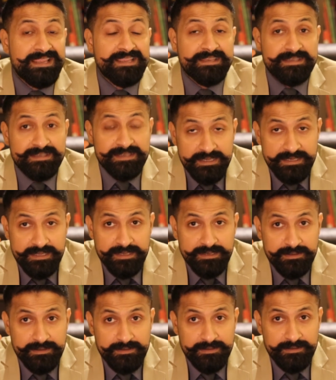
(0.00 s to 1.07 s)
did it.
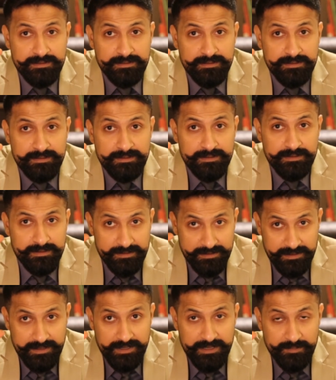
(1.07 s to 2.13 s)

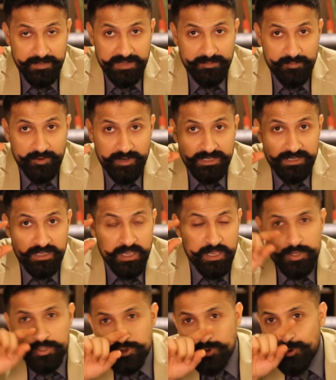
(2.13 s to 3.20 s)
Getting my point?
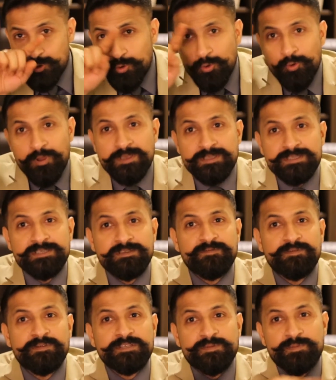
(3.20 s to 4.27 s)
So who is the
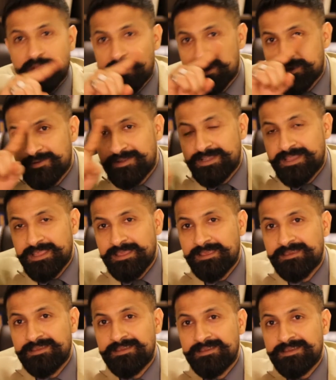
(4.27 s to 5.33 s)
first priority?
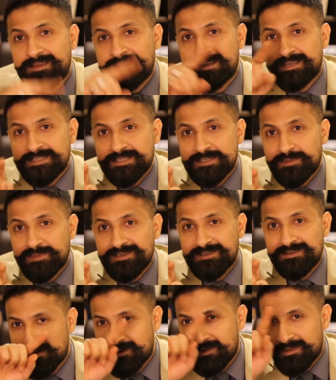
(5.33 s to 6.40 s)
Customer.
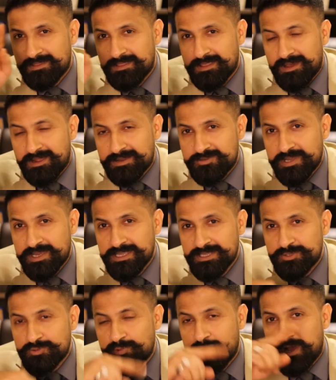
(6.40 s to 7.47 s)
They are trying
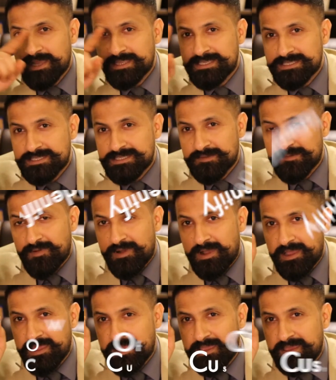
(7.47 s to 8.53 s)
to identify
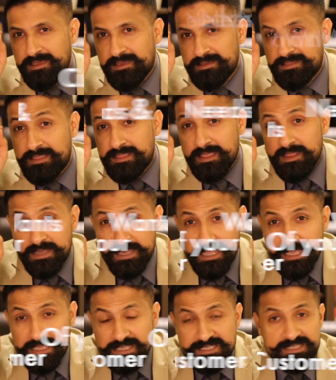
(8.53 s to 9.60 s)
their
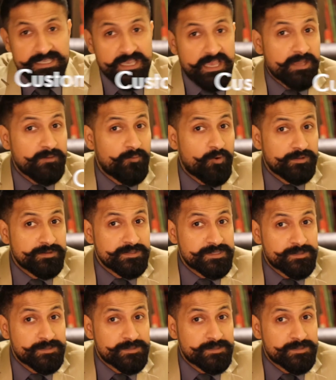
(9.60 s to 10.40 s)
needs and wants.